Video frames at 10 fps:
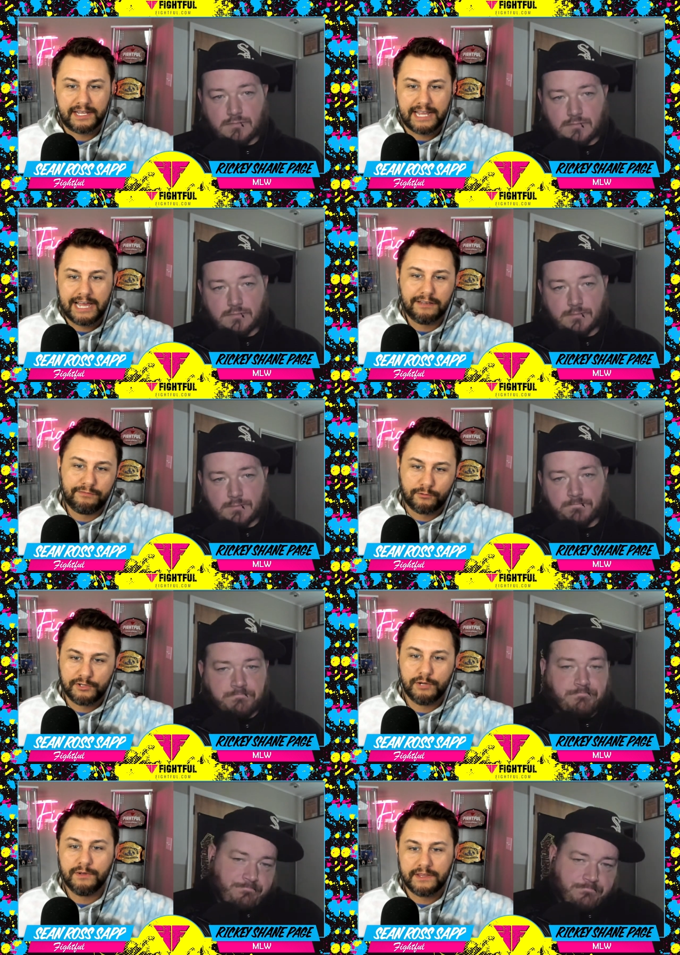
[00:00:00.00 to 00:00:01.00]

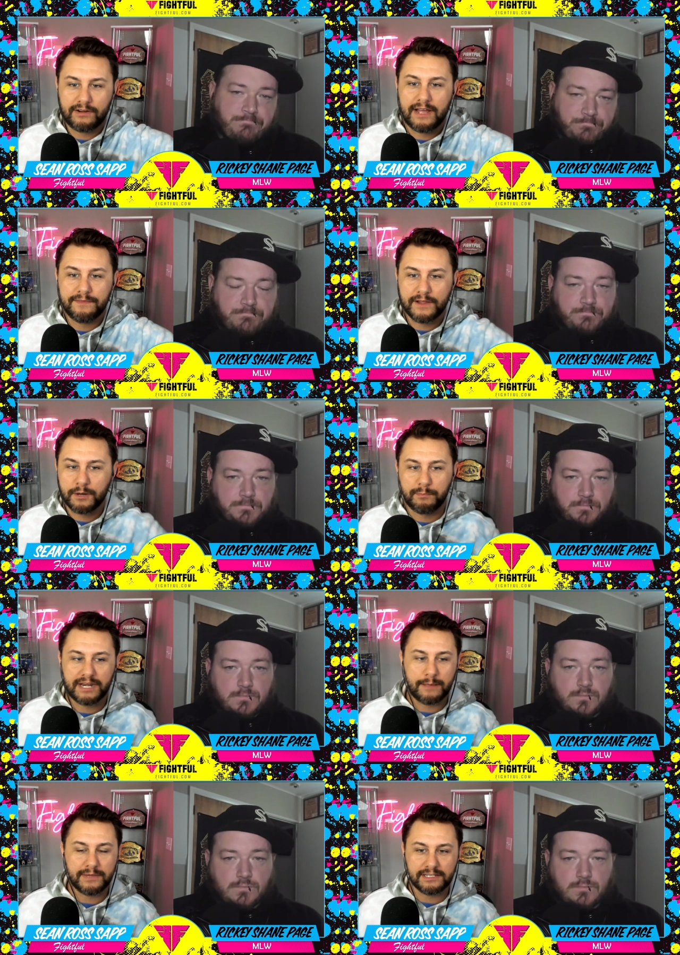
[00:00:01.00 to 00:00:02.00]
Speaker 1: California when they're out there.
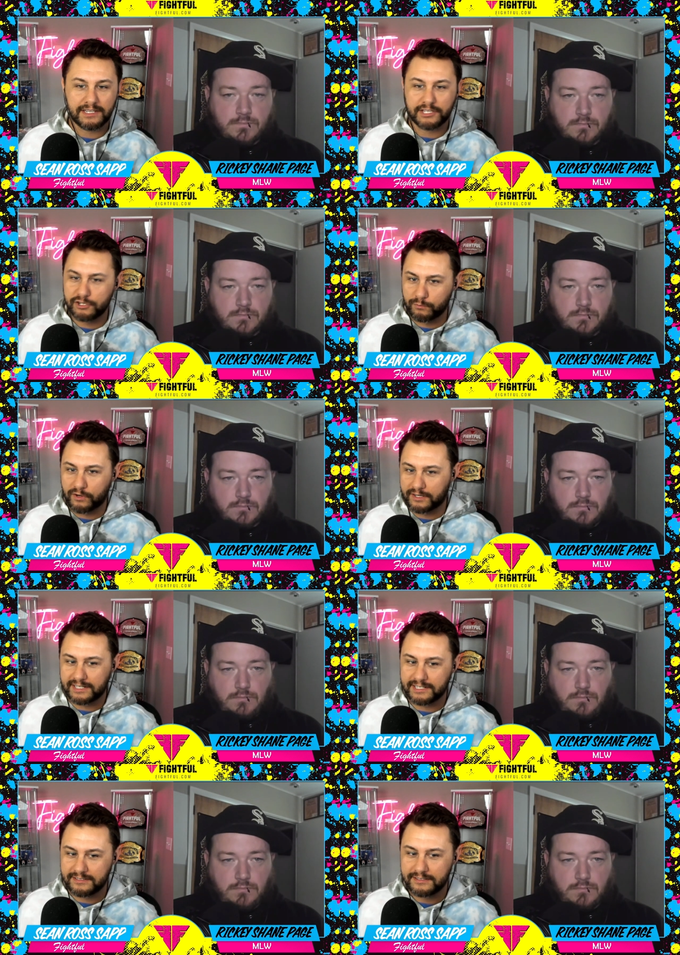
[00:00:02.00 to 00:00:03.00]
But I mean, like you're
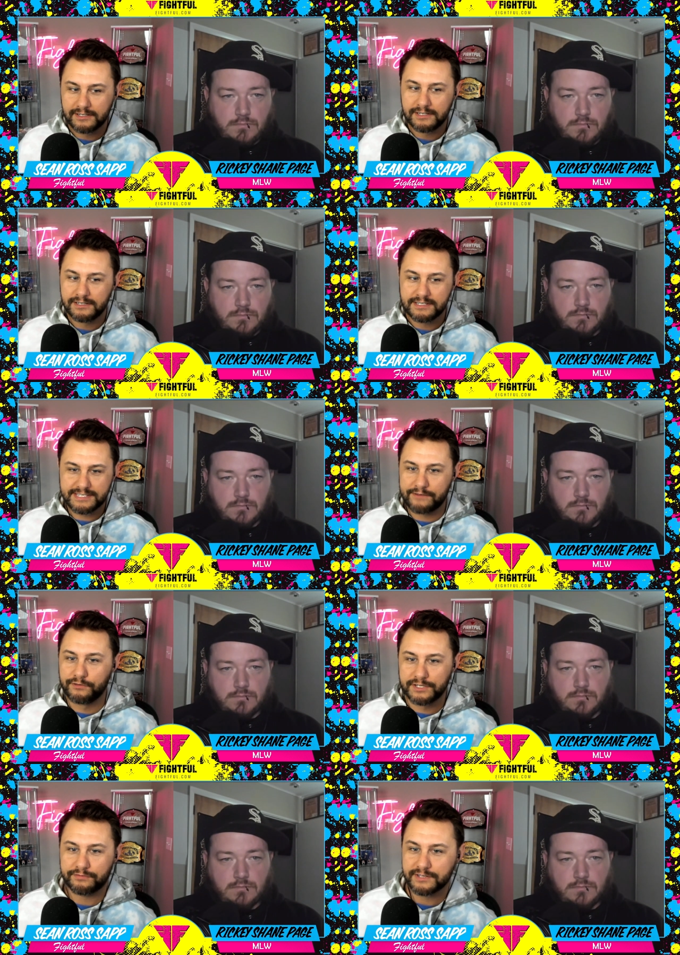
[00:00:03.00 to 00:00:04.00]
working in
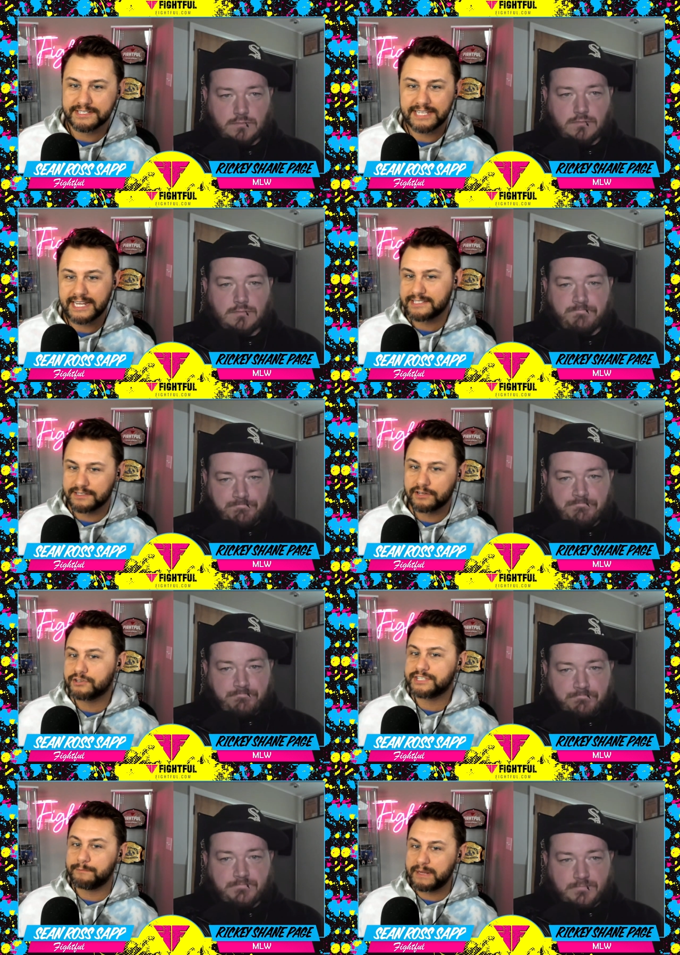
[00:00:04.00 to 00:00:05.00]
several different states, and there are
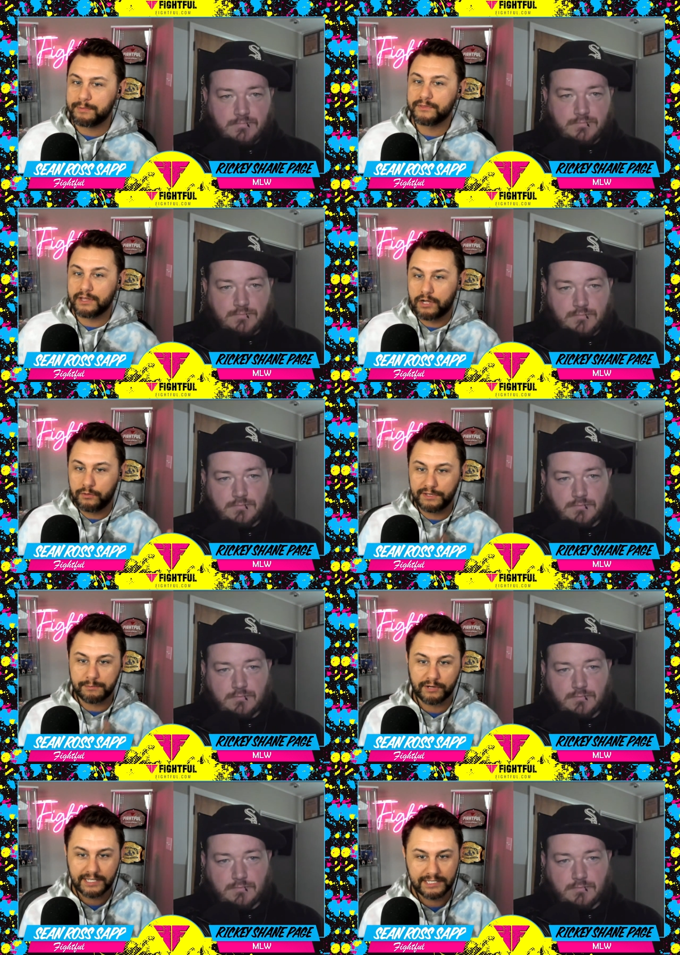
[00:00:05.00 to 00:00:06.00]
some people they'll only
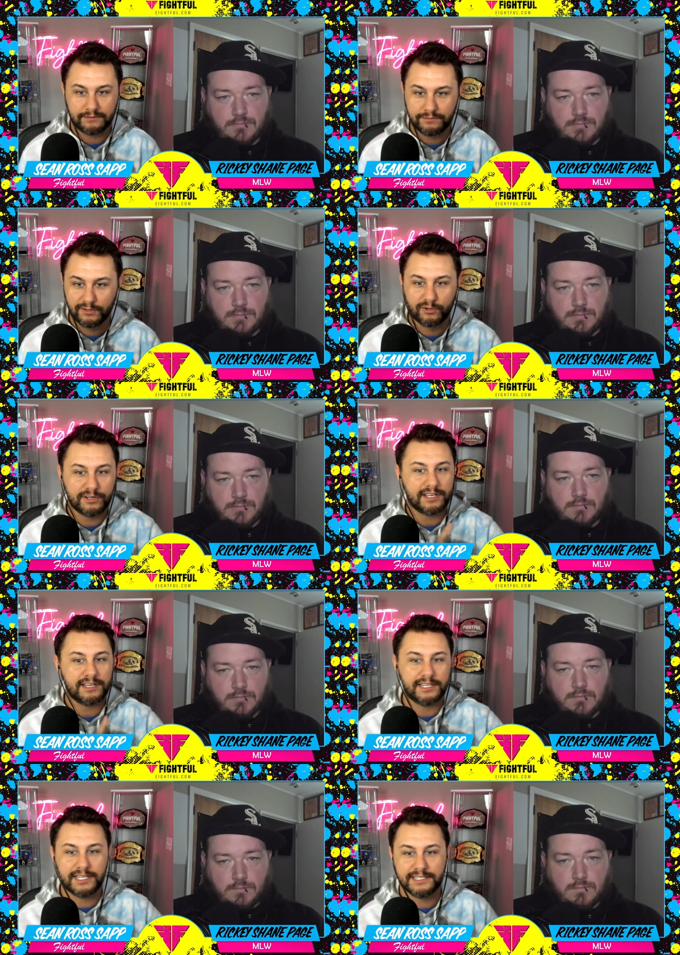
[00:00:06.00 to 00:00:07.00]
bring in in
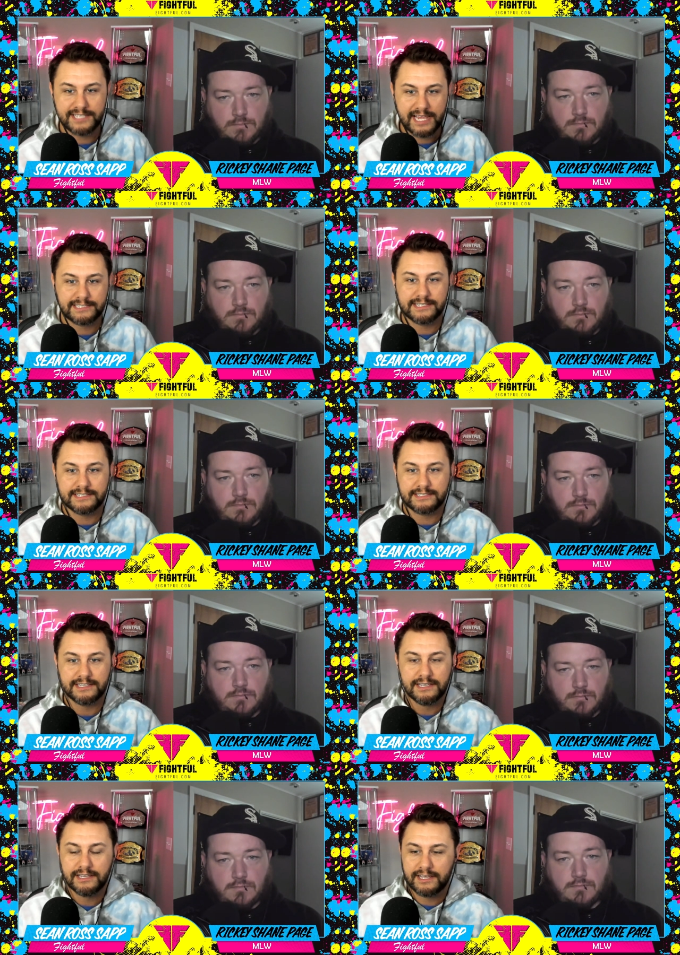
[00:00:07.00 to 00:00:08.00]
Florida, in Texas,
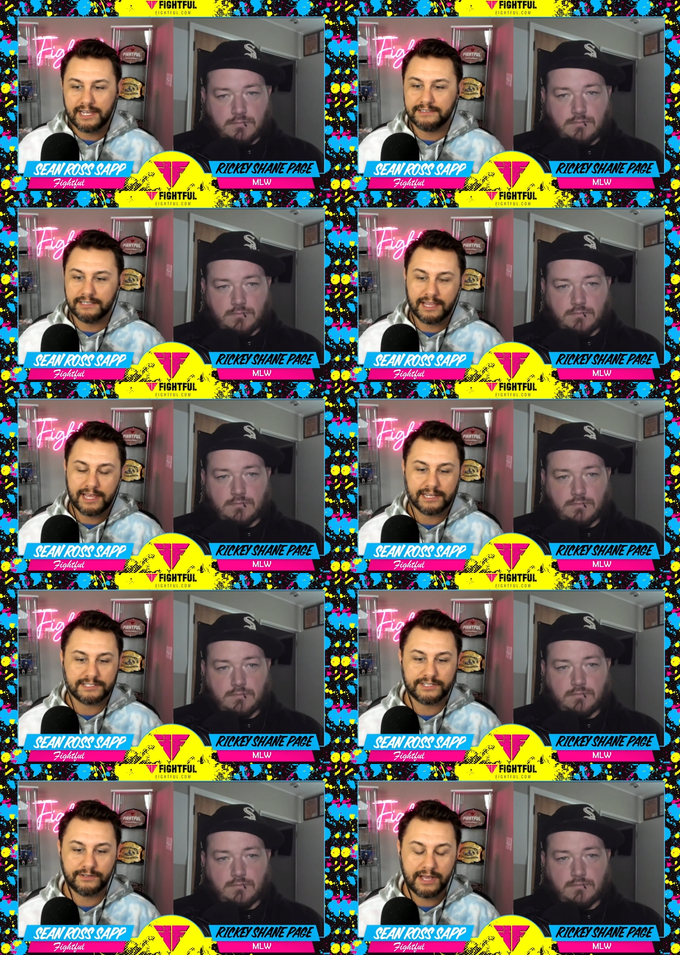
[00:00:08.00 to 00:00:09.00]
and the like.
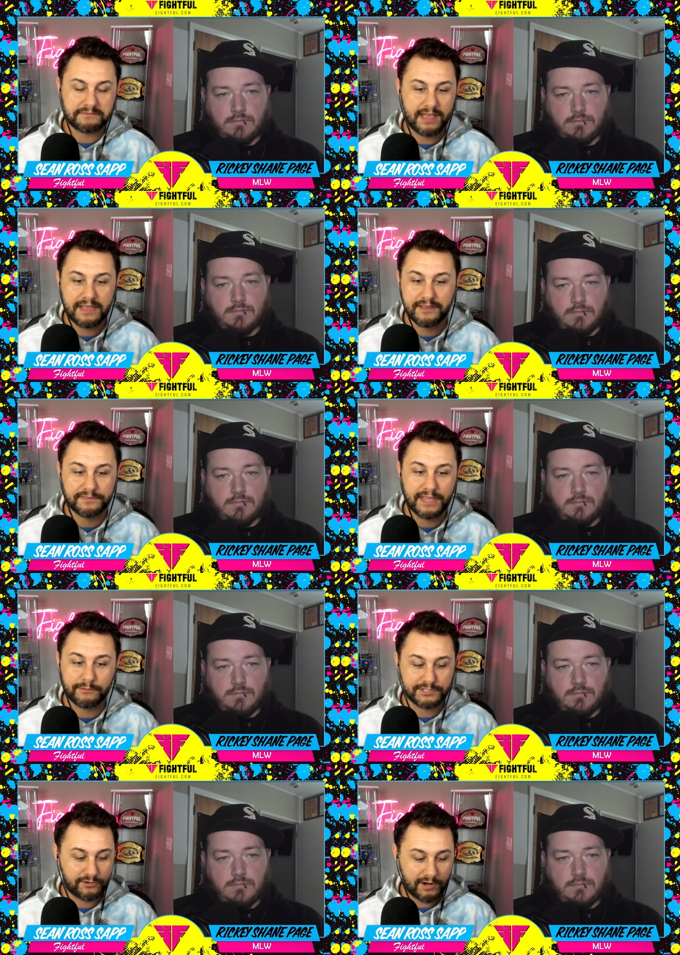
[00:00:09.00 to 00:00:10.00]
So I, I thought that
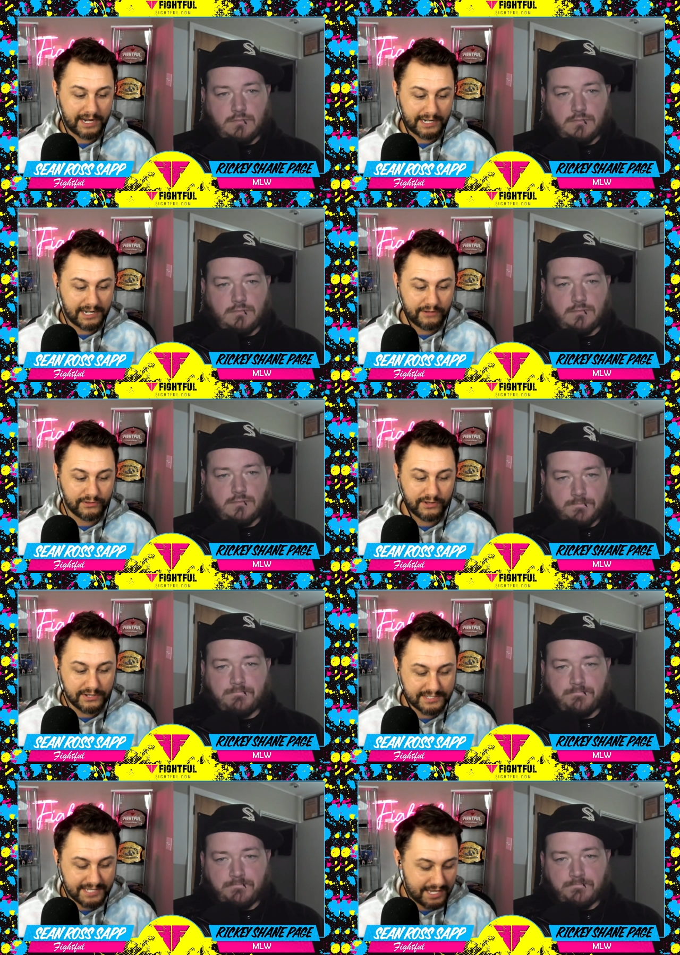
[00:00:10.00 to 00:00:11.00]
was great. And even though
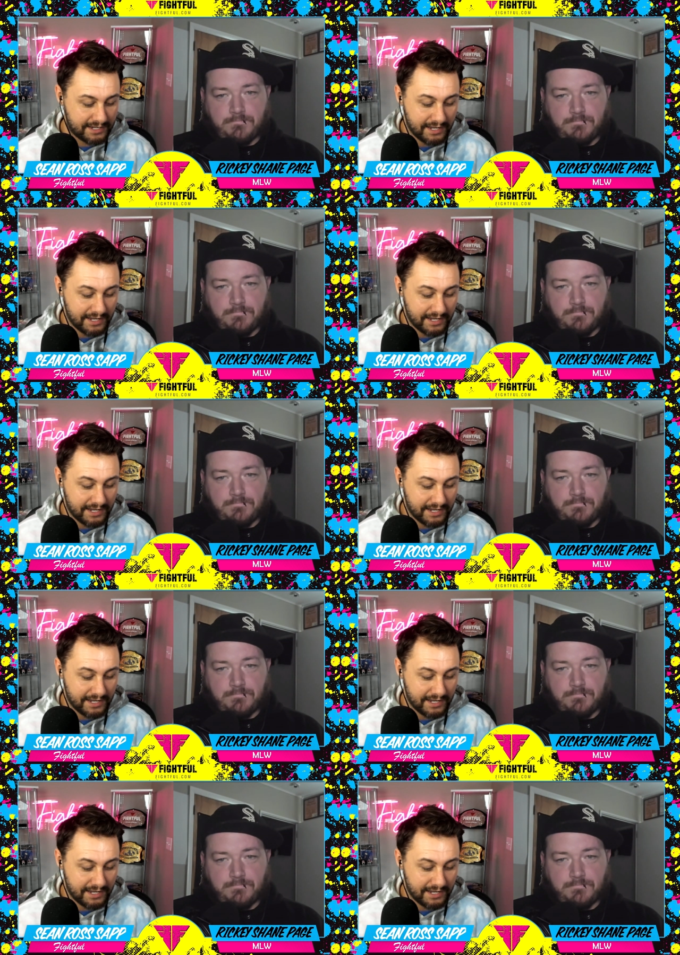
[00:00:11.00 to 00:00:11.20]
you said